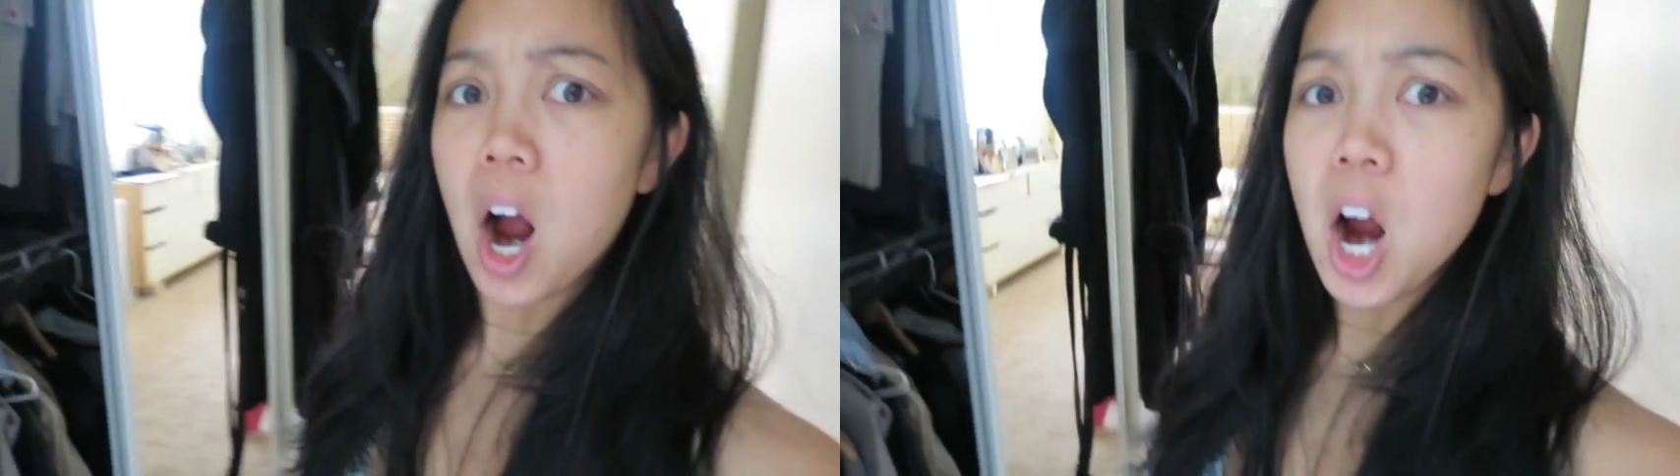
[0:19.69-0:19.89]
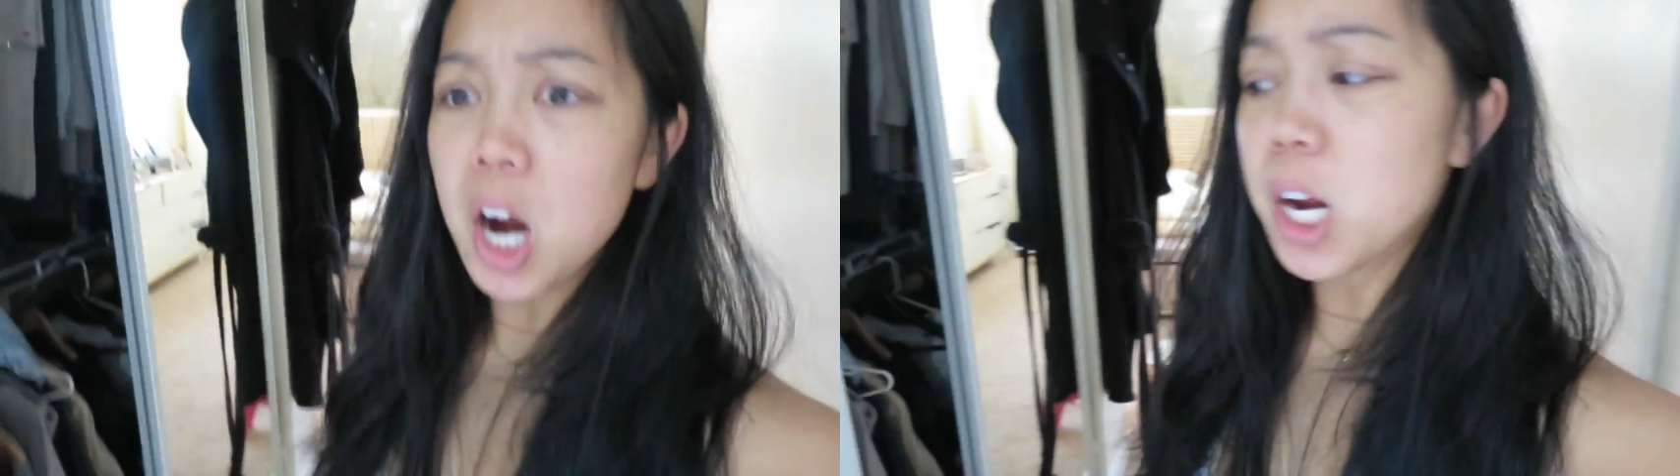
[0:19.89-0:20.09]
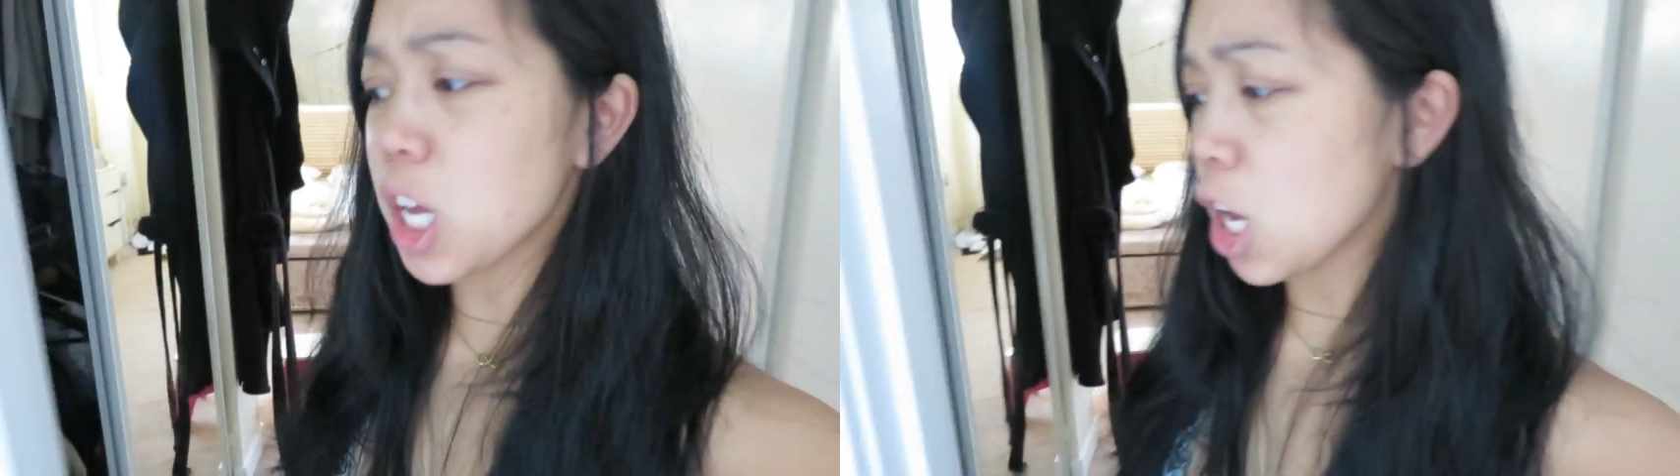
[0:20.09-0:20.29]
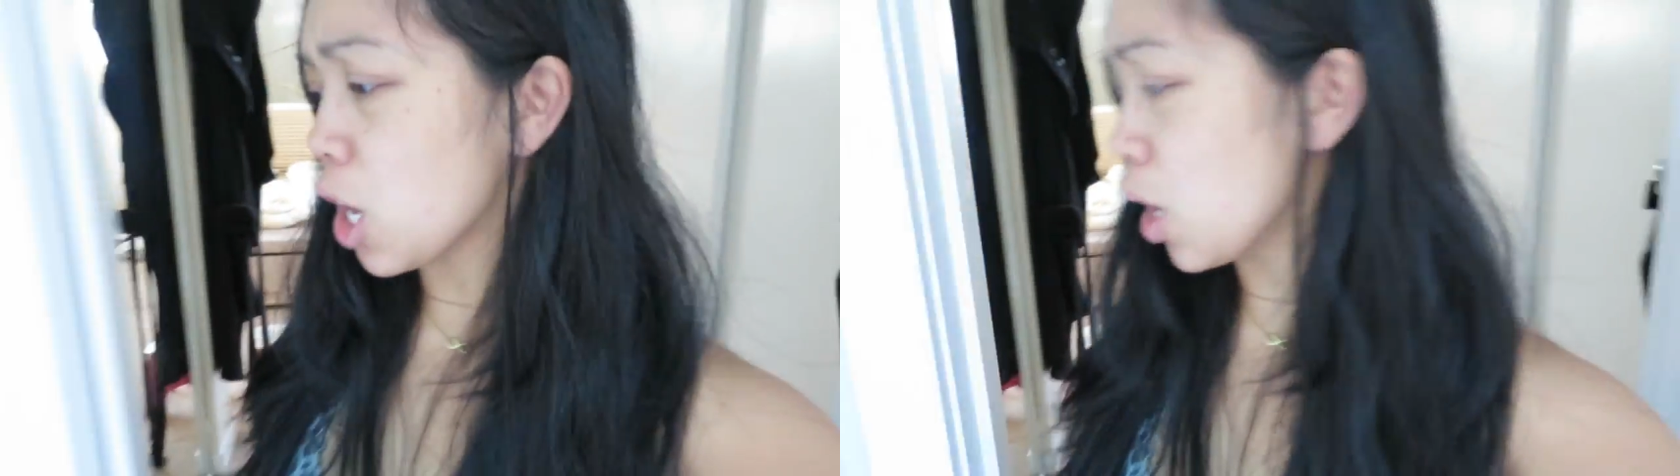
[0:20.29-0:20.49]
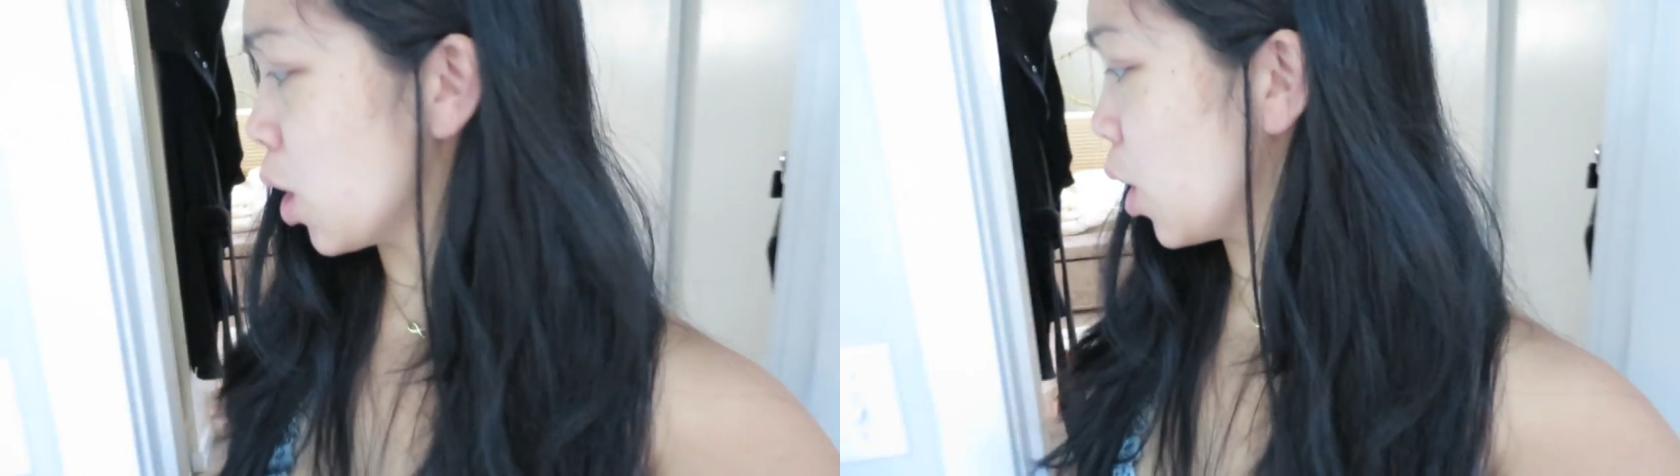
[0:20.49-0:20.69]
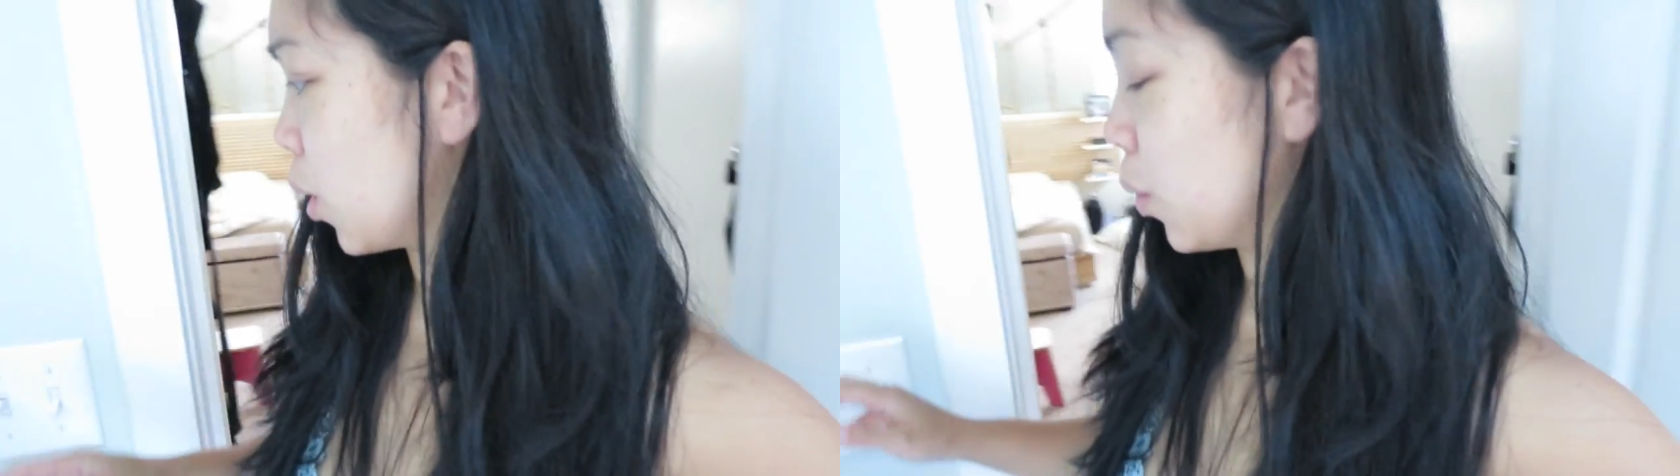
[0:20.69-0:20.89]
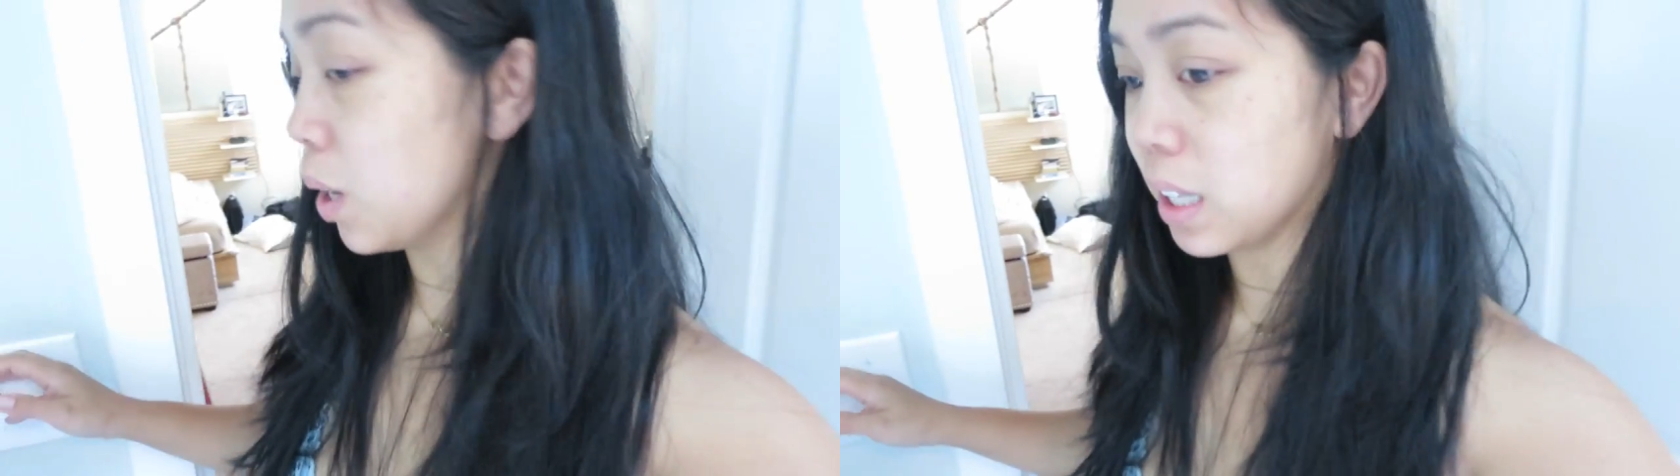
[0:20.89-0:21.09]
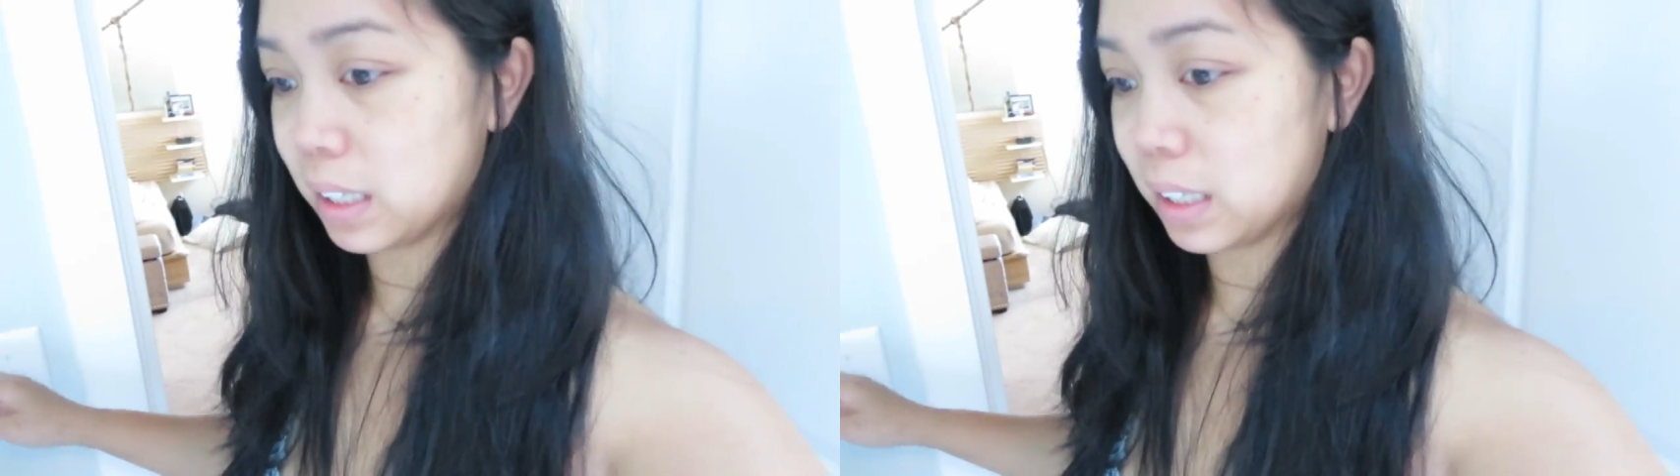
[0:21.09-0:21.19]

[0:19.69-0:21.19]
are you?"